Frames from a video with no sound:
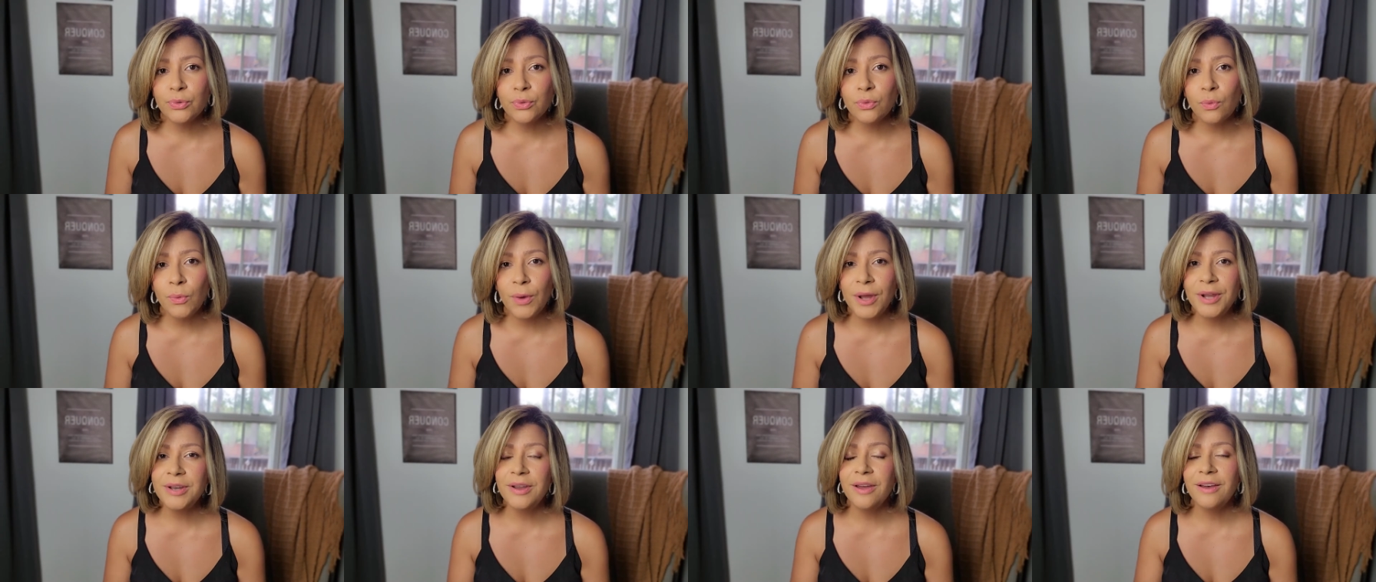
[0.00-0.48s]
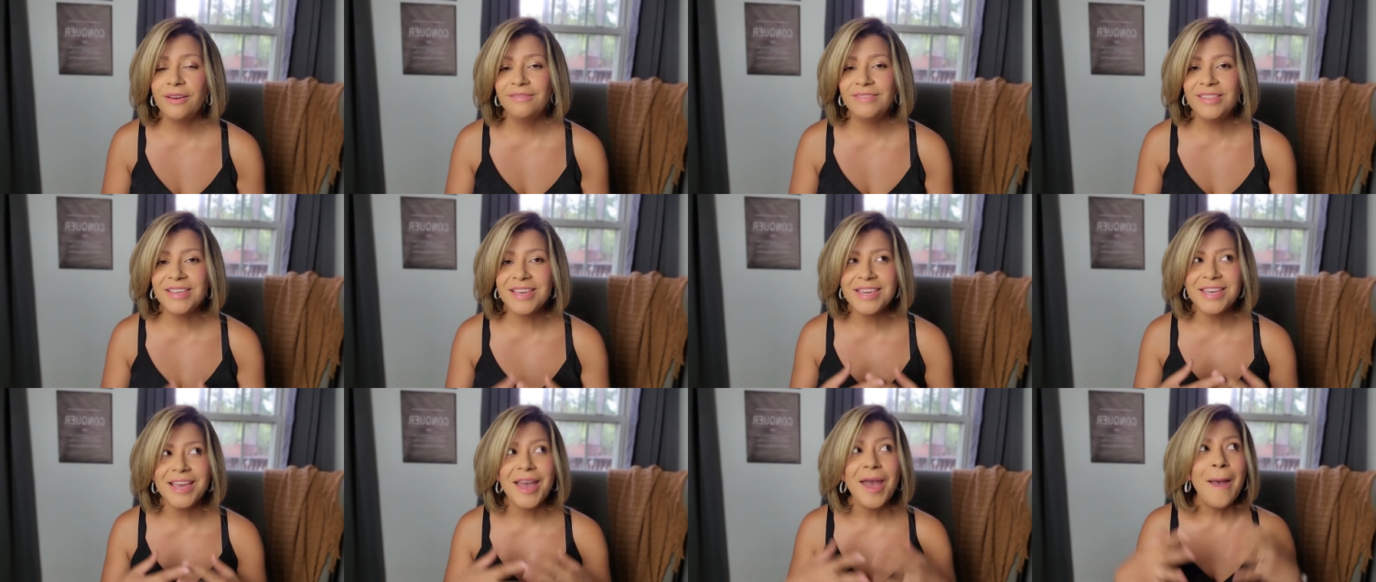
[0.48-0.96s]
one of
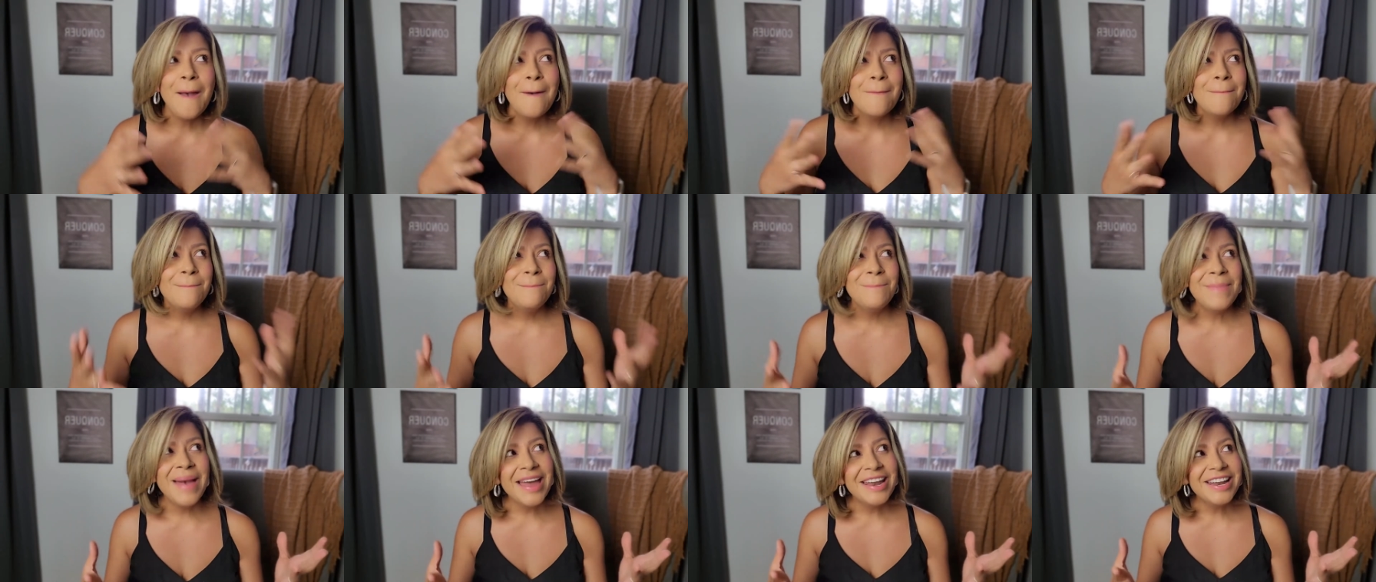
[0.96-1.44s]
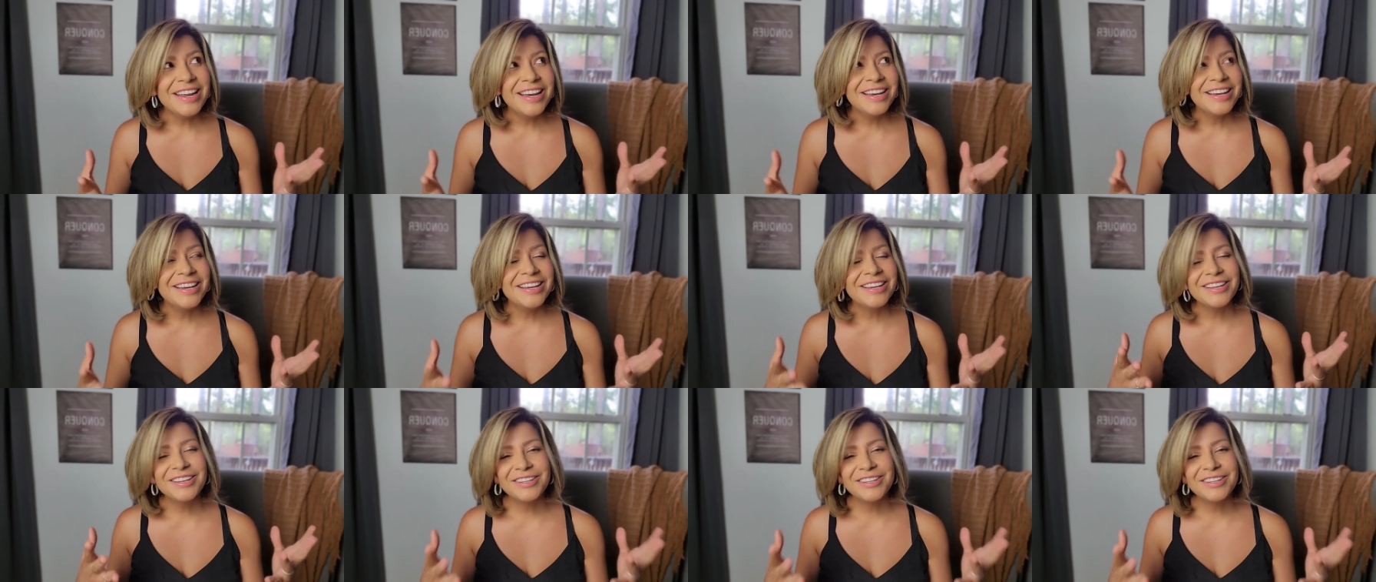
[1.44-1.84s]
the Meta